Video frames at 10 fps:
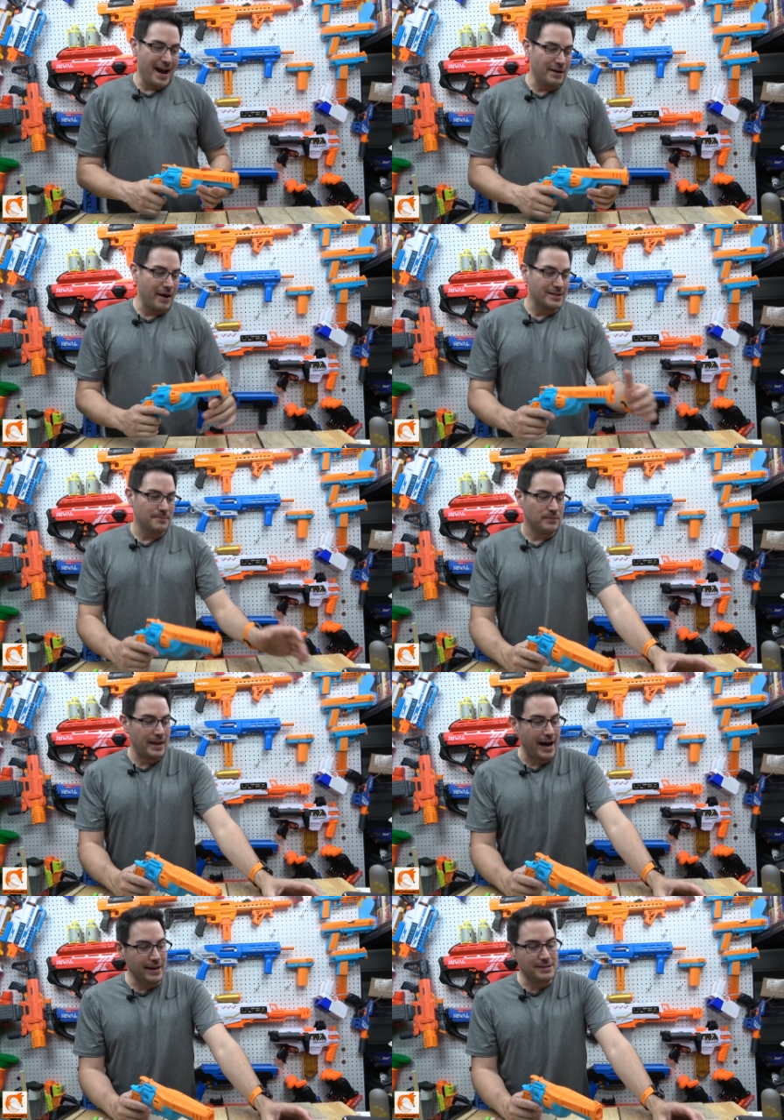Anyways,
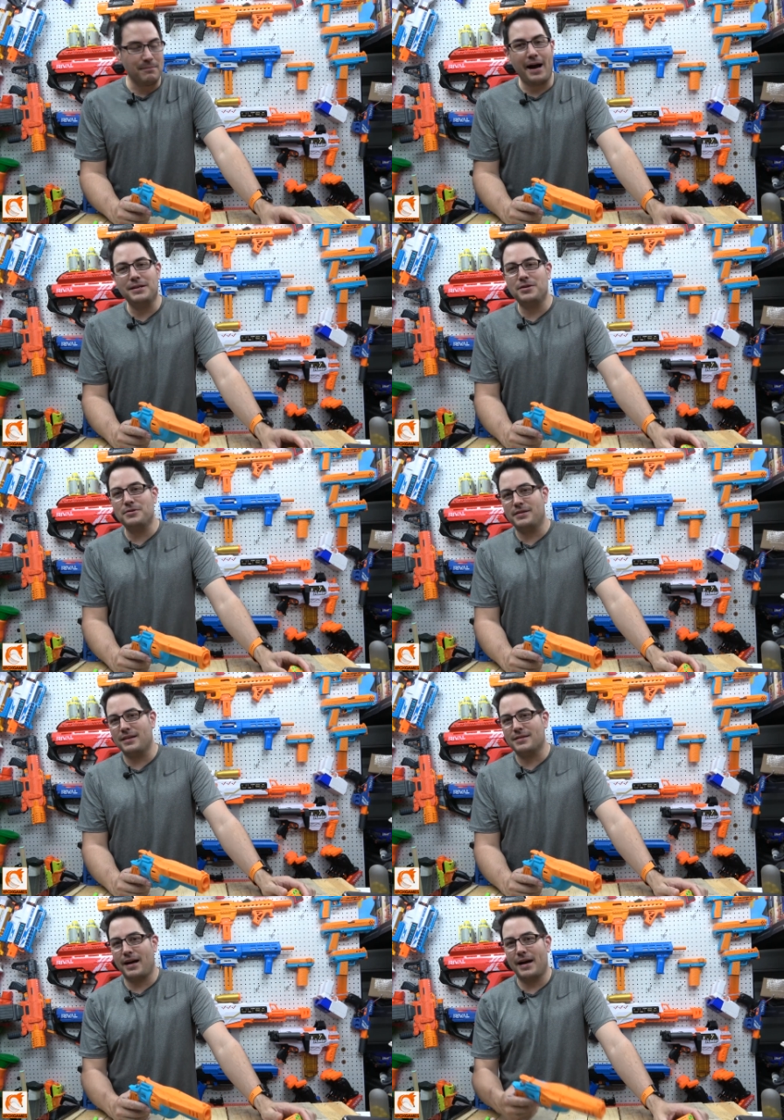that is my two
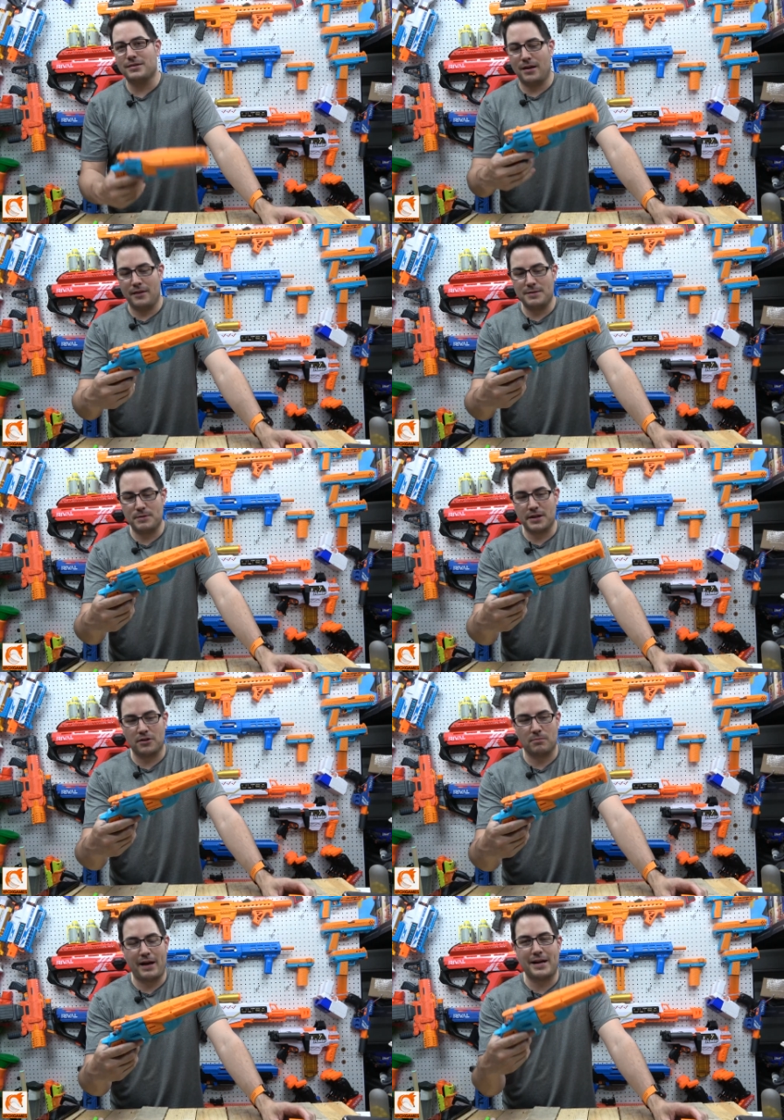cents, guys, on this
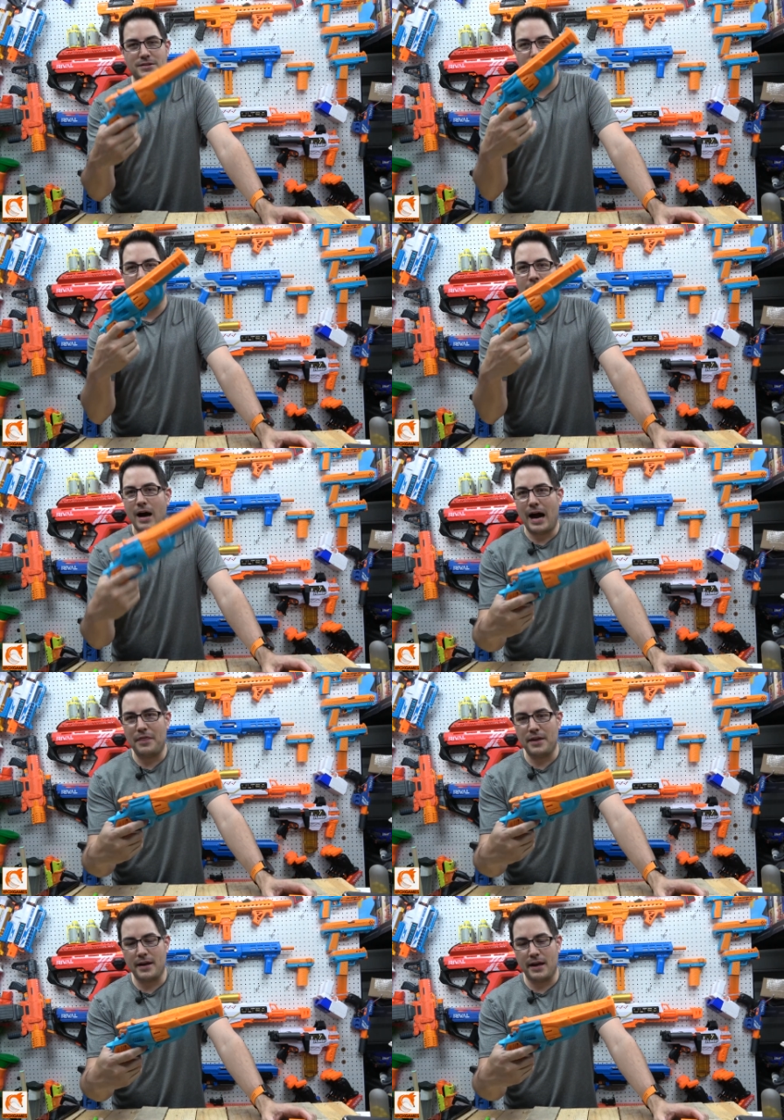particular blaster.
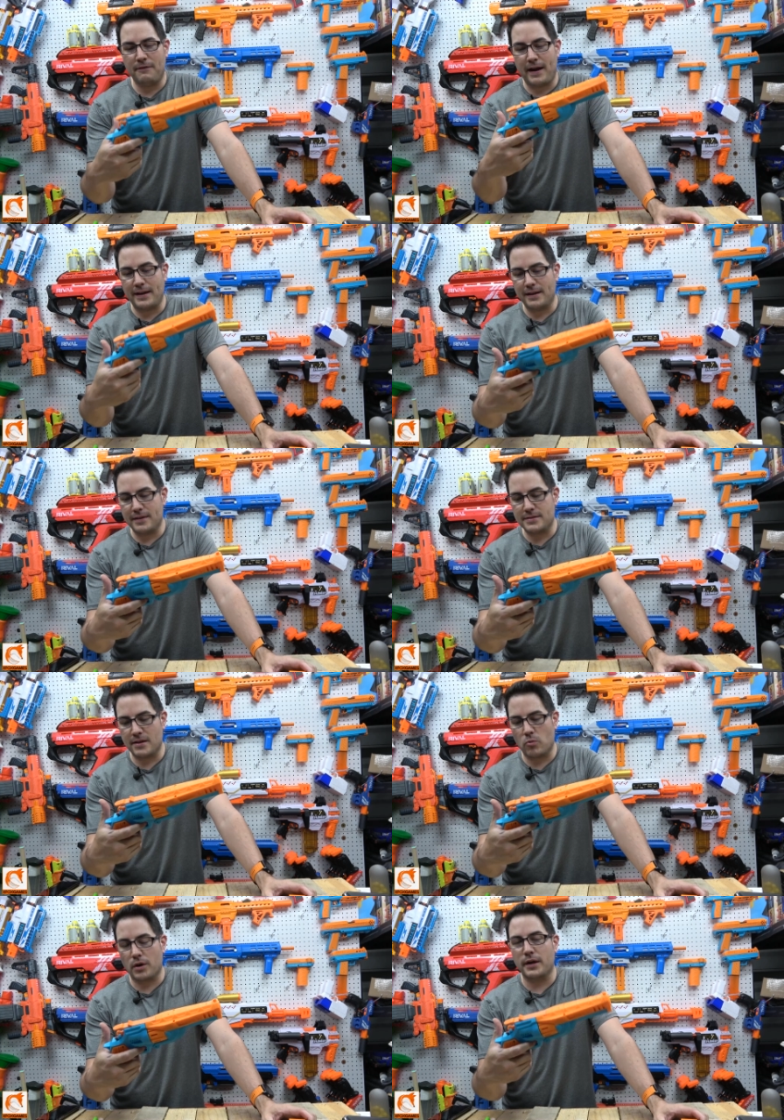I think if I can get this
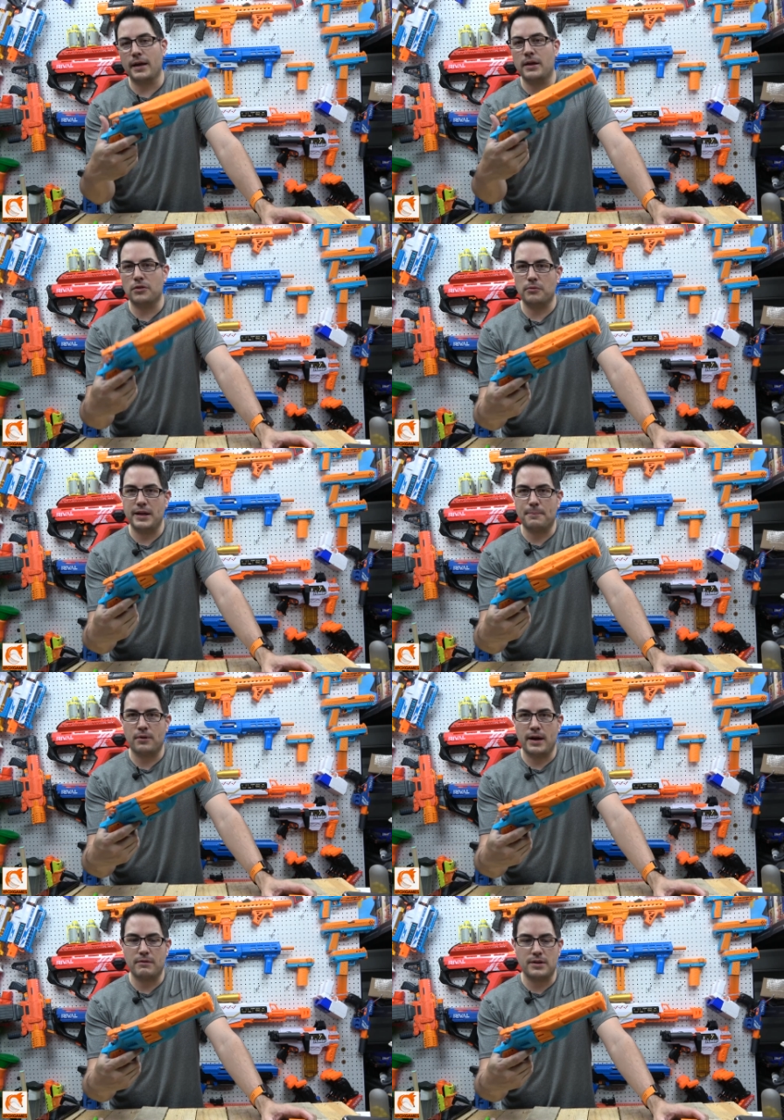thing working and 3D
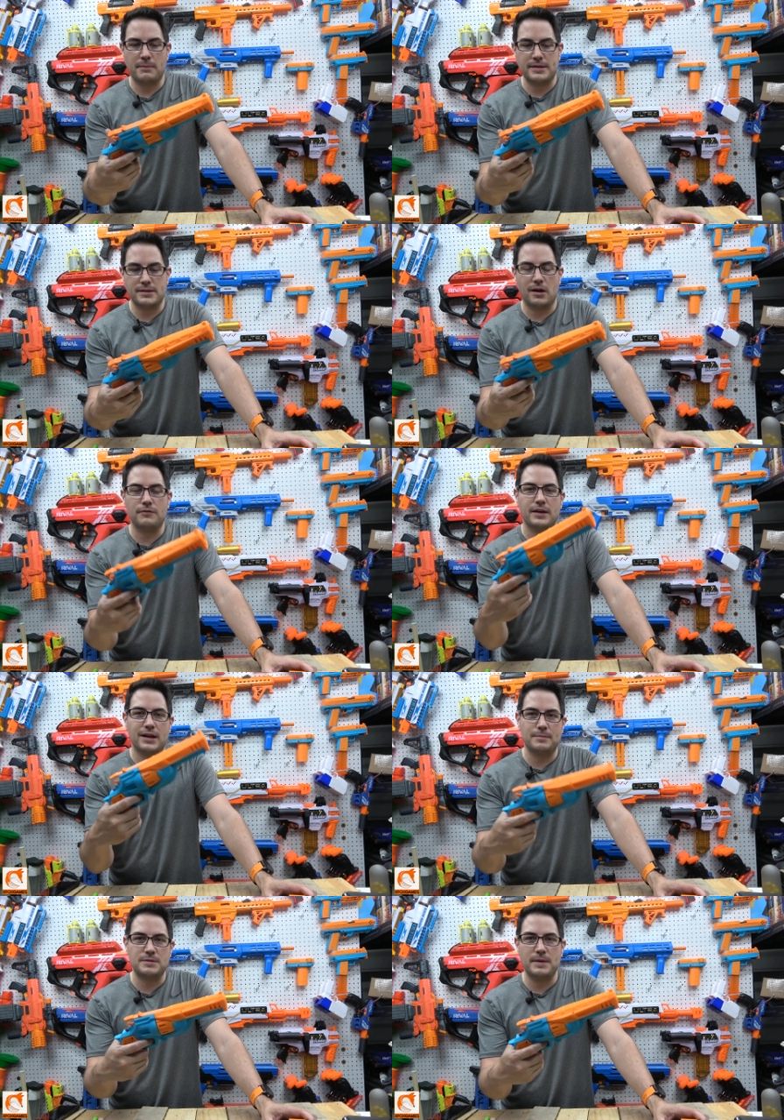print everything myself and
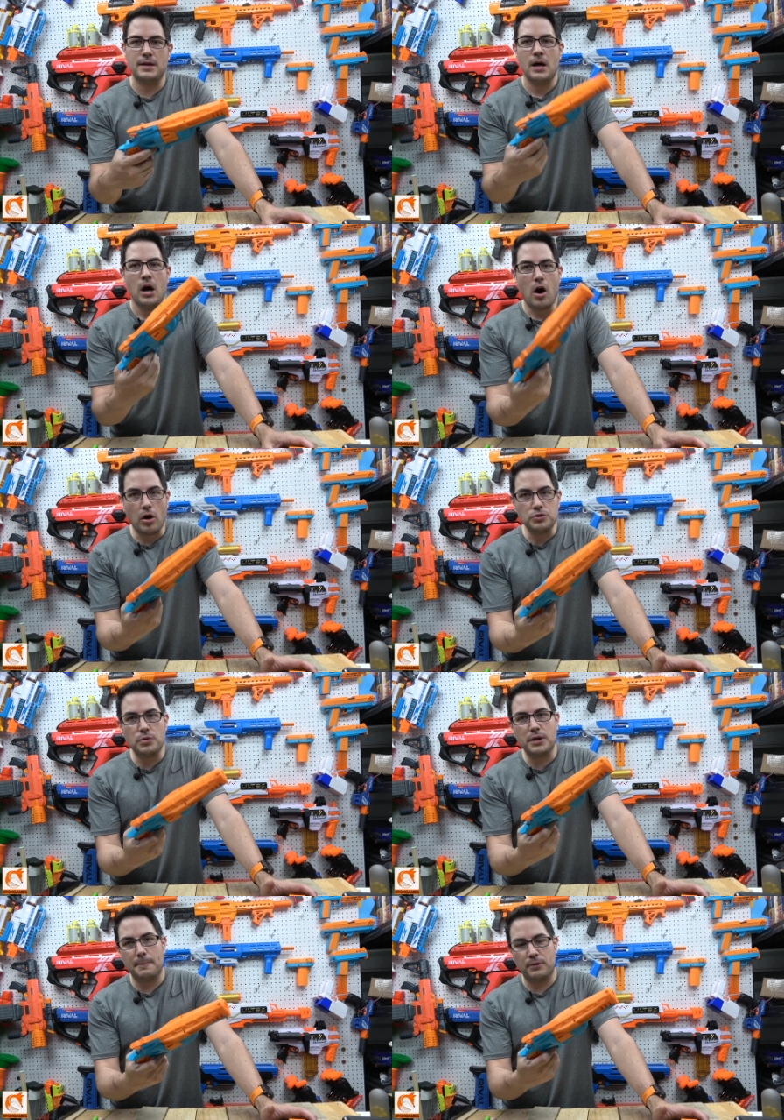get up to speed, I'll
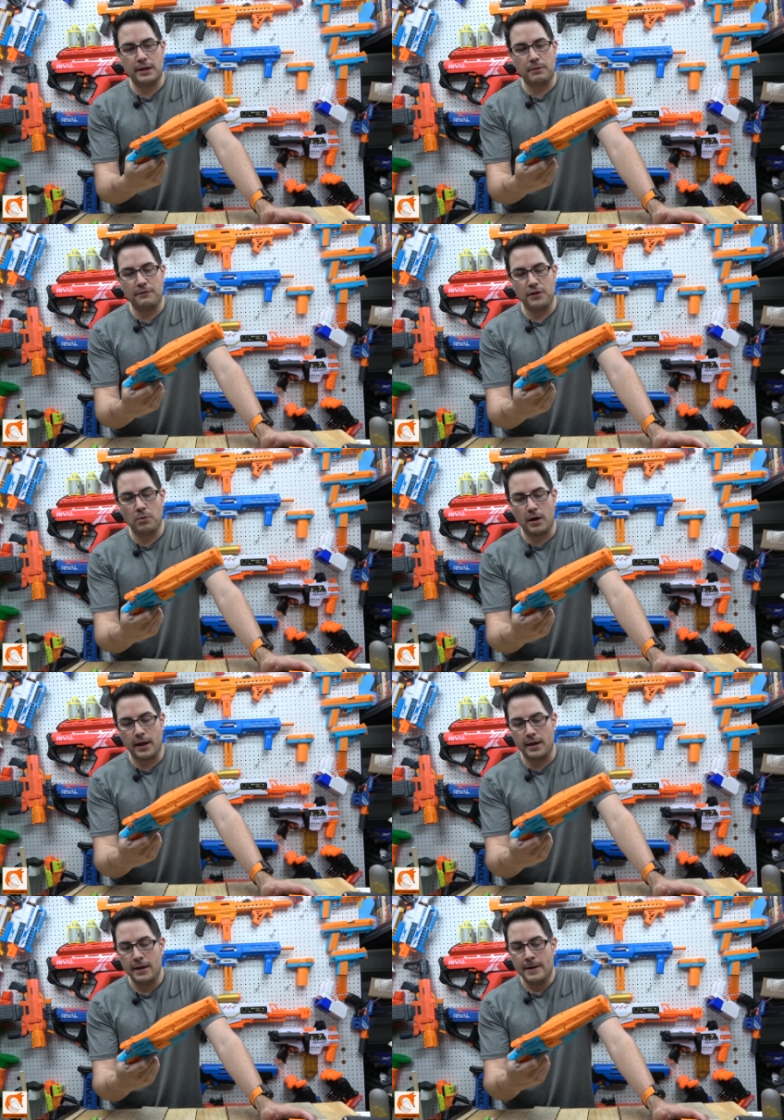do a complete review
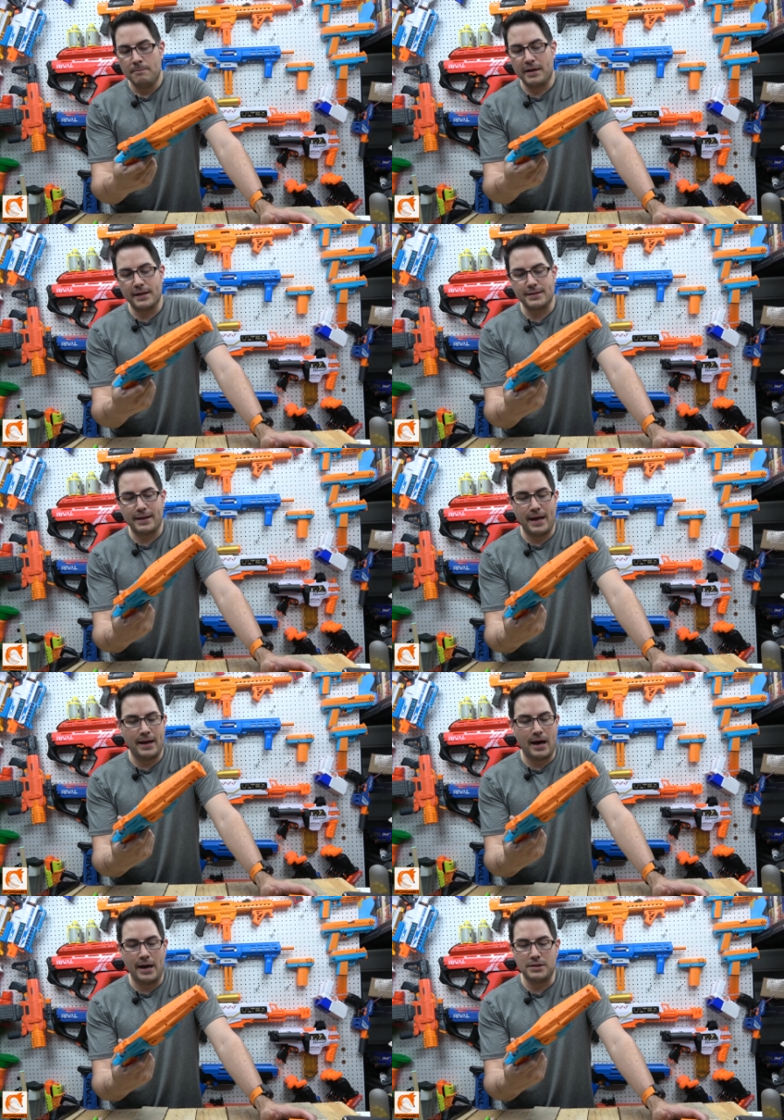on it because,
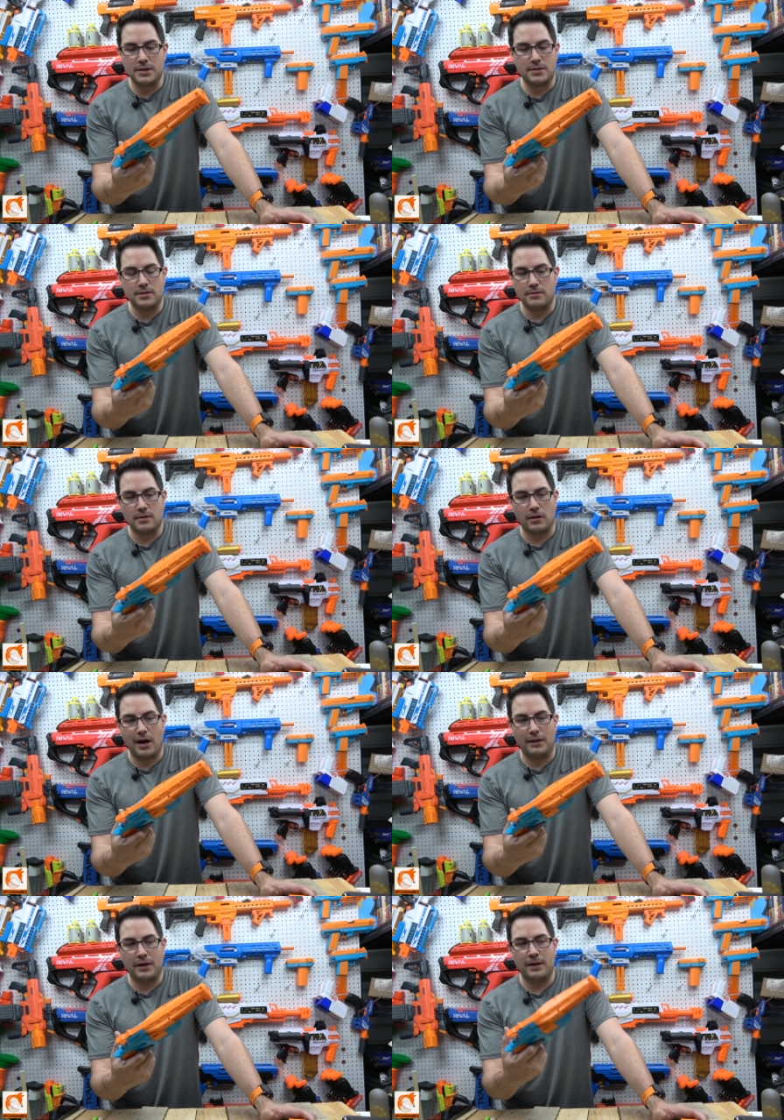again, I just
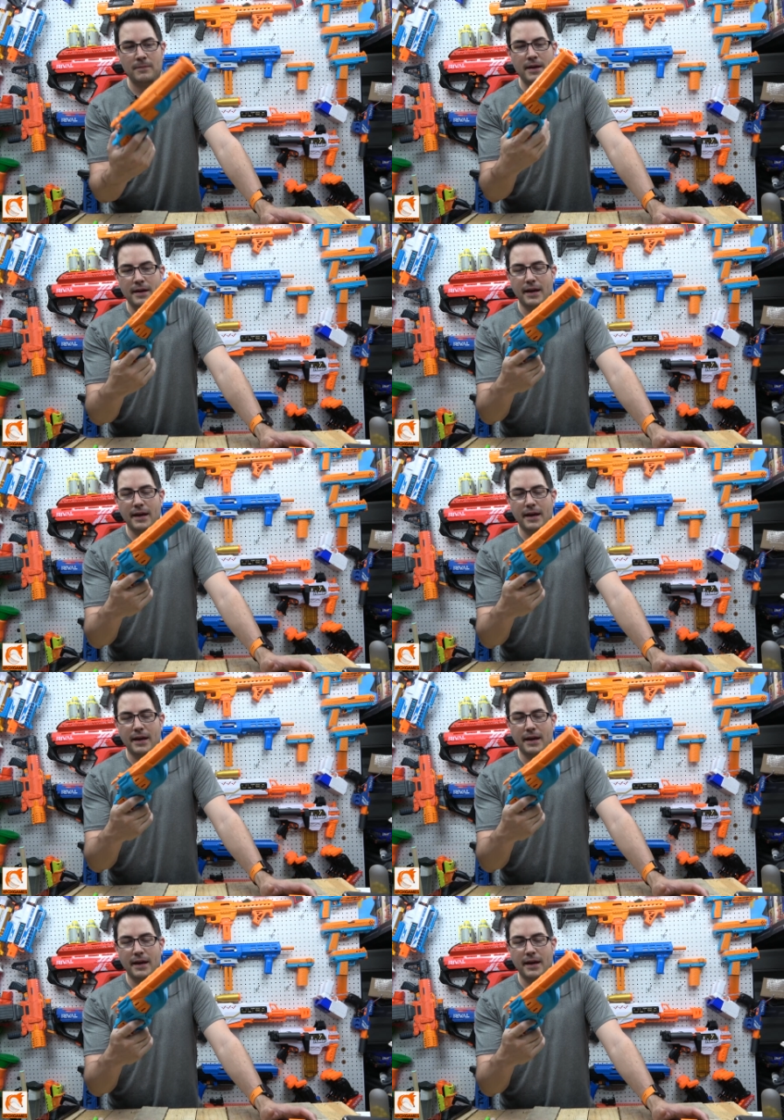thought that